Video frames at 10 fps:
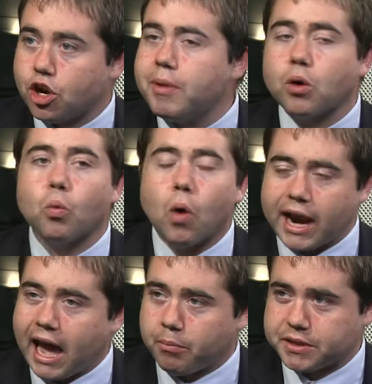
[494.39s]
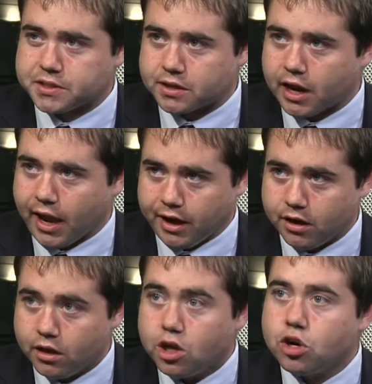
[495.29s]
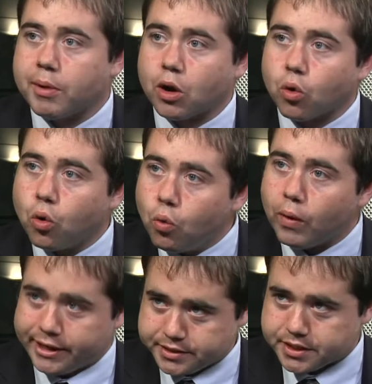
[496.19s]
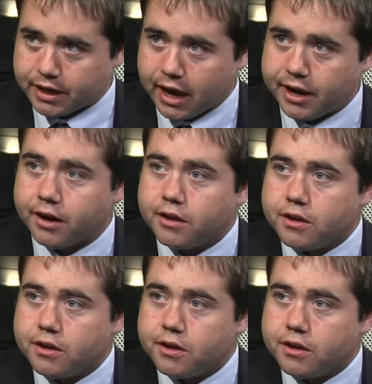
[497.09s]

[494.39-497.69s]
no matter what happens tonight, no matter who wins tonight,